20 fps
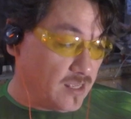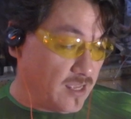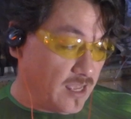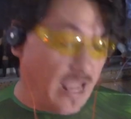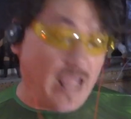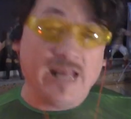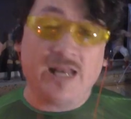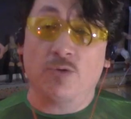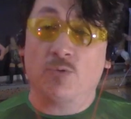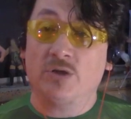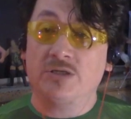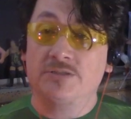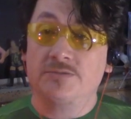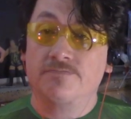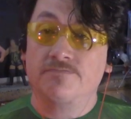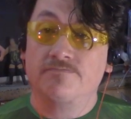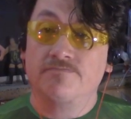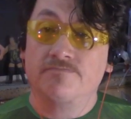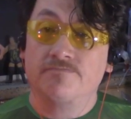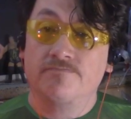Anyways,
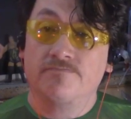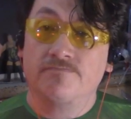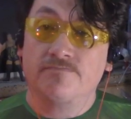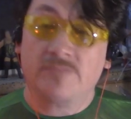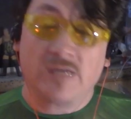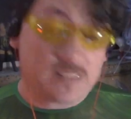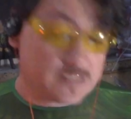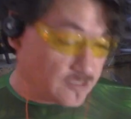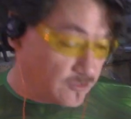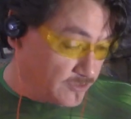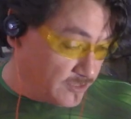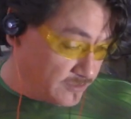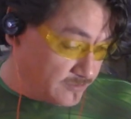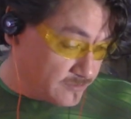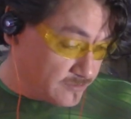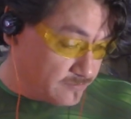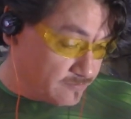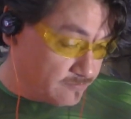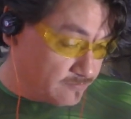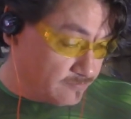that's how it
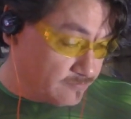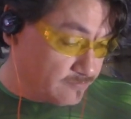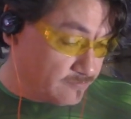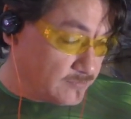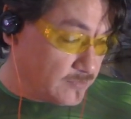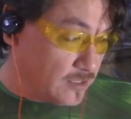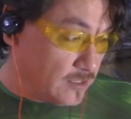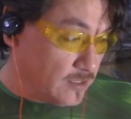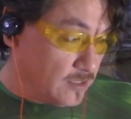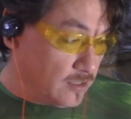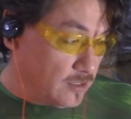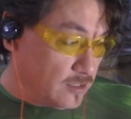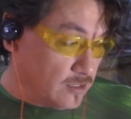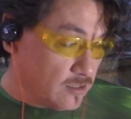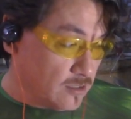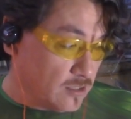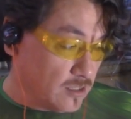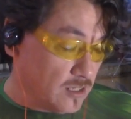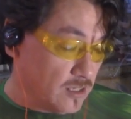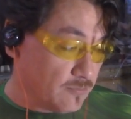ends.
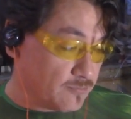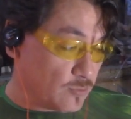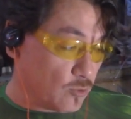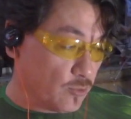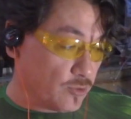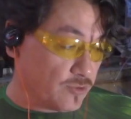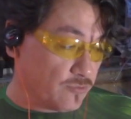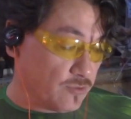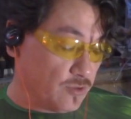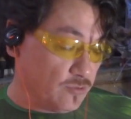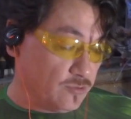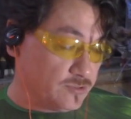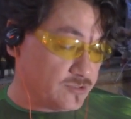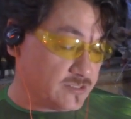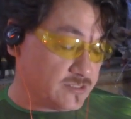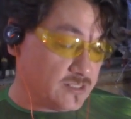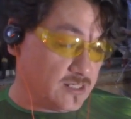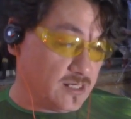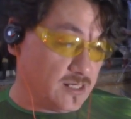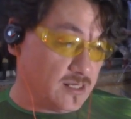Cody
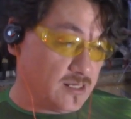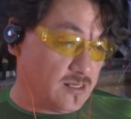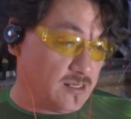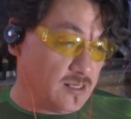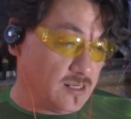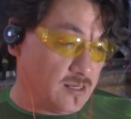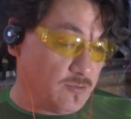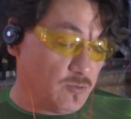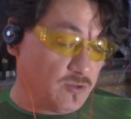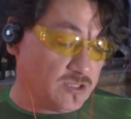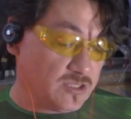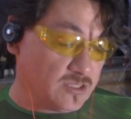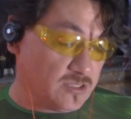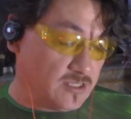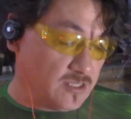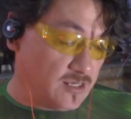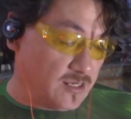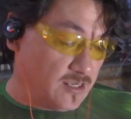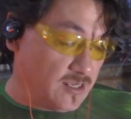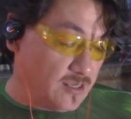Rhodes with
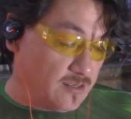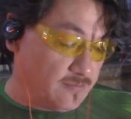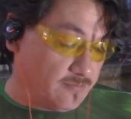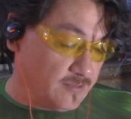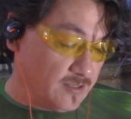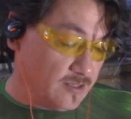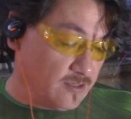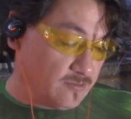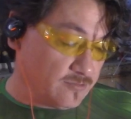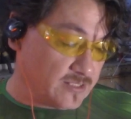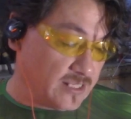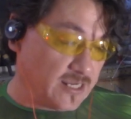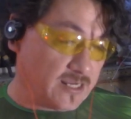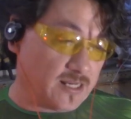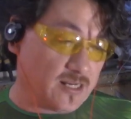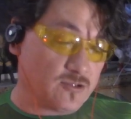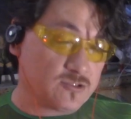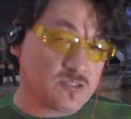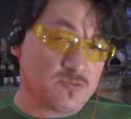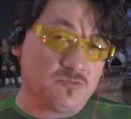
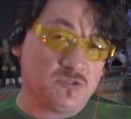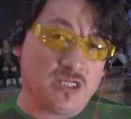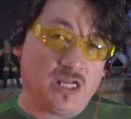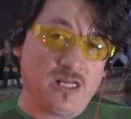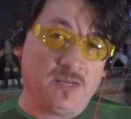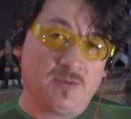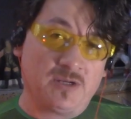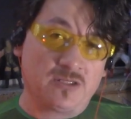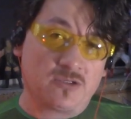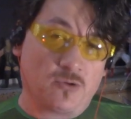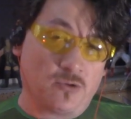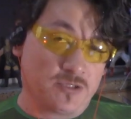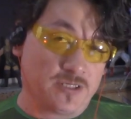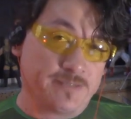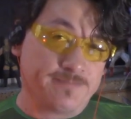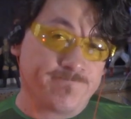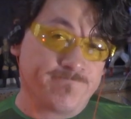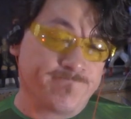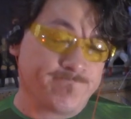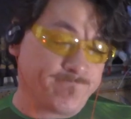taking out some JD
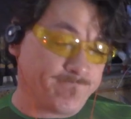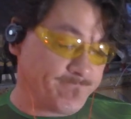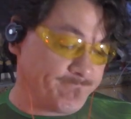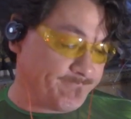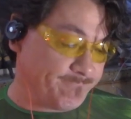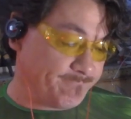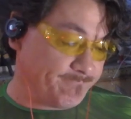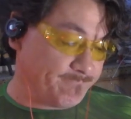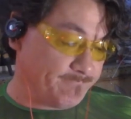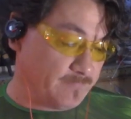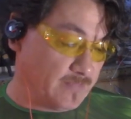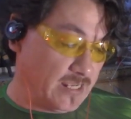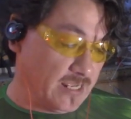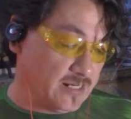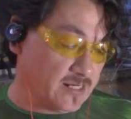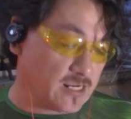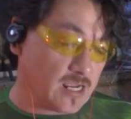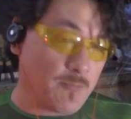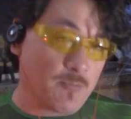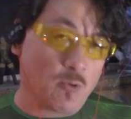McDonough and
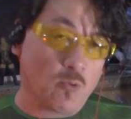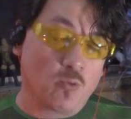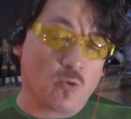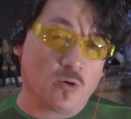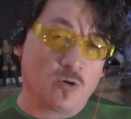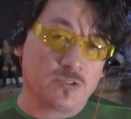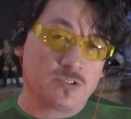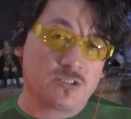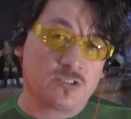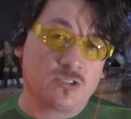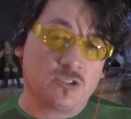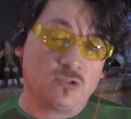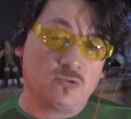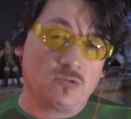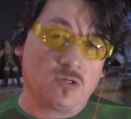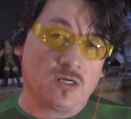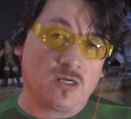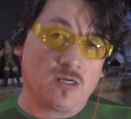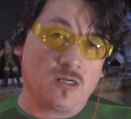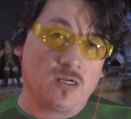a couple words
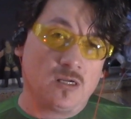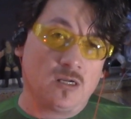to